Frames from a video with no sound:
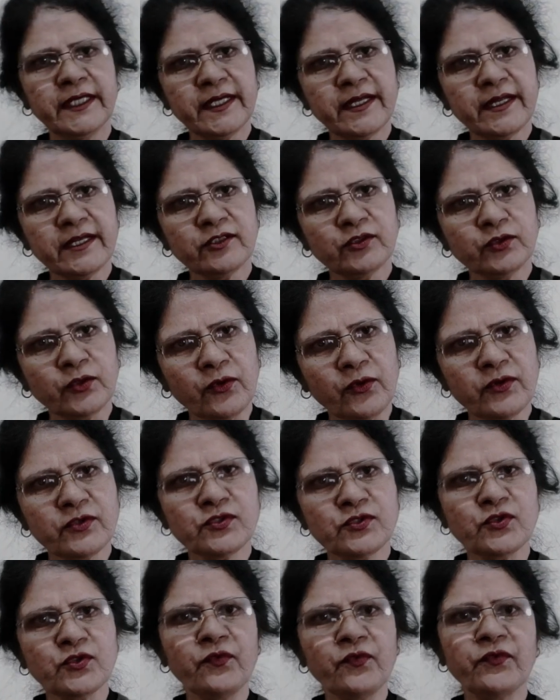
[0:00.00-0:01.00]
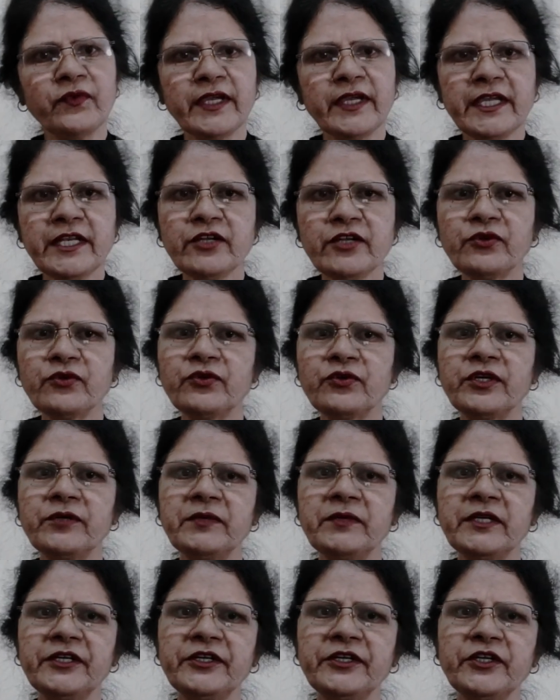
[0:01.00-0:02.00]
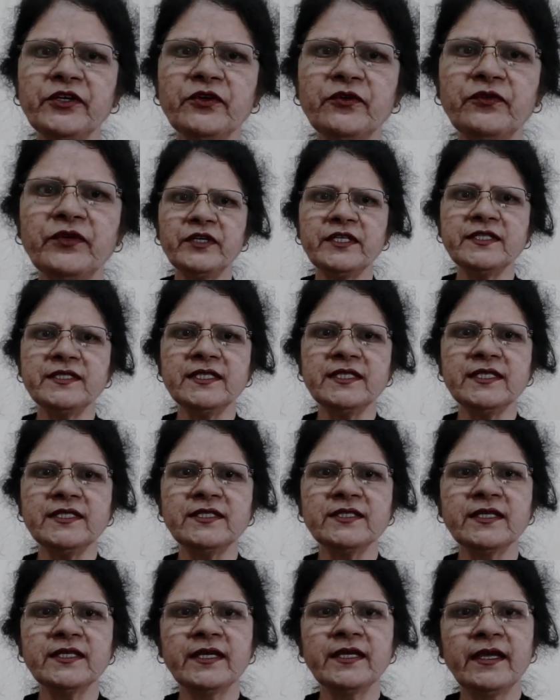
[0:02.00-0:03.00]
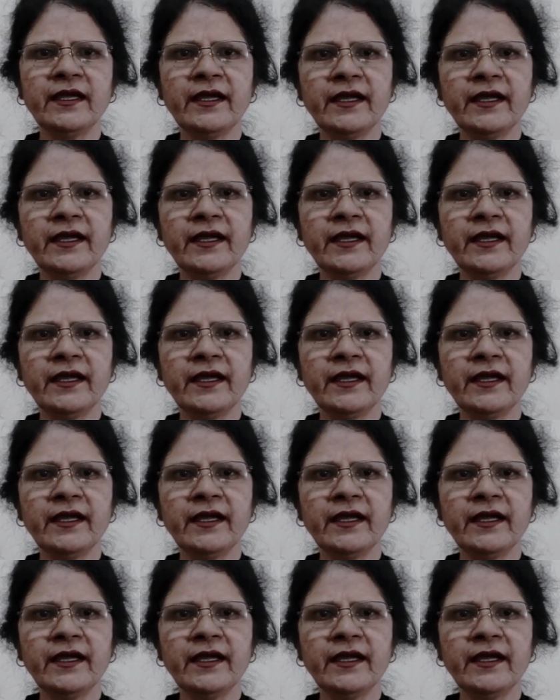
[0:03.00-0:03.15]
There are thoughts of incurability of disease.